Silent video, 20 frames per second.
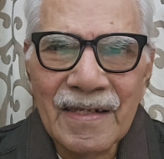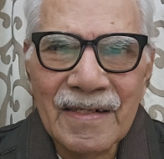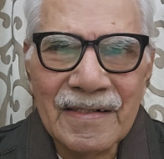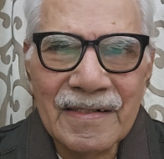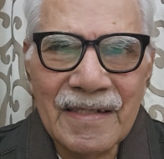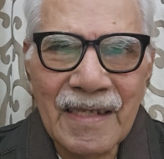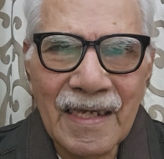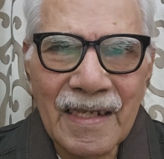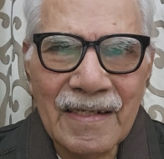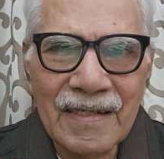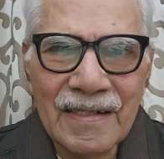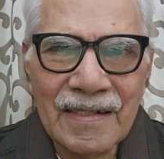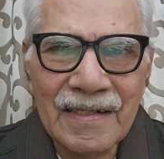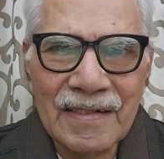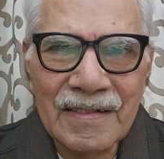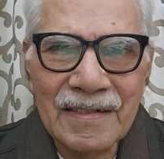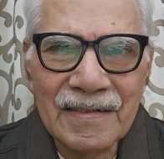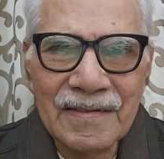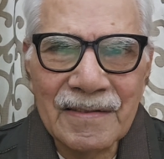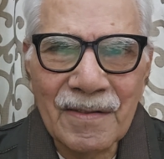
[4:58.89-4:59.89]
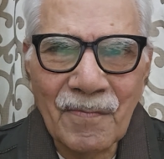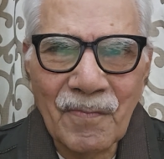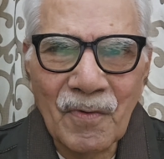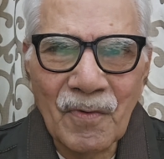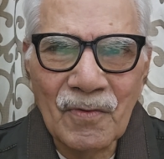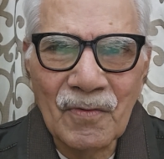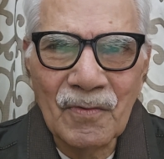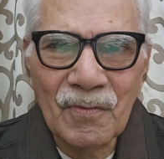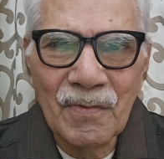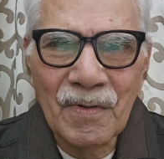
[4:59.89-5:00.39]
then it is
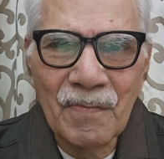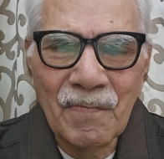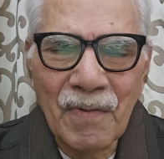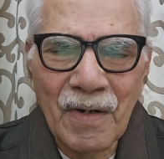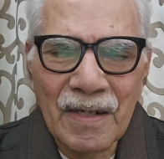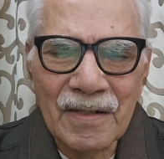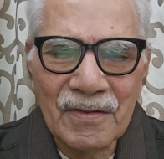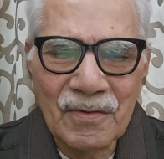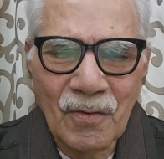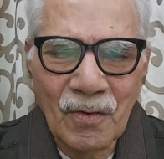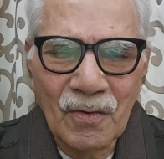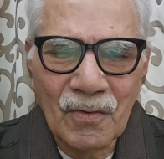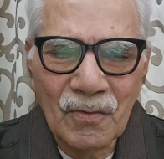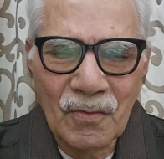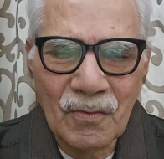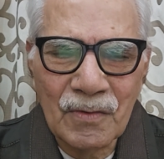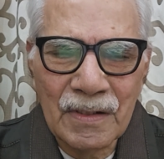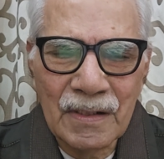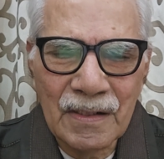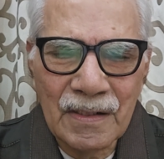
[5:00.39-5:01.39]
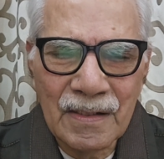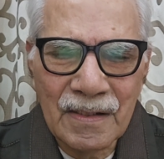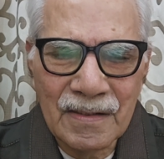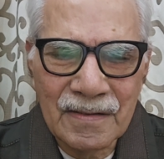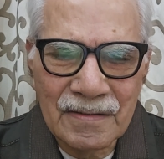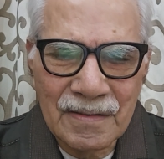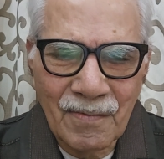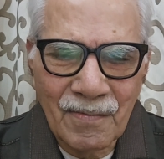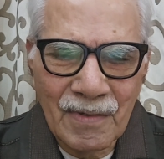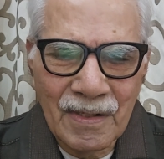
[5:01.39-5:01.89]
supposed to be passed on to the
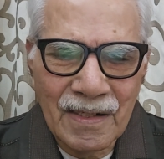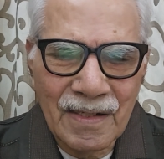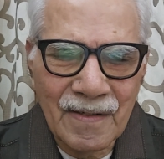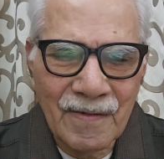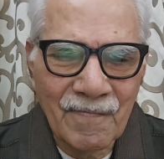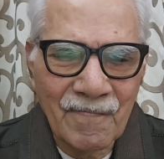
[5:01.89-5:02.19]
customer.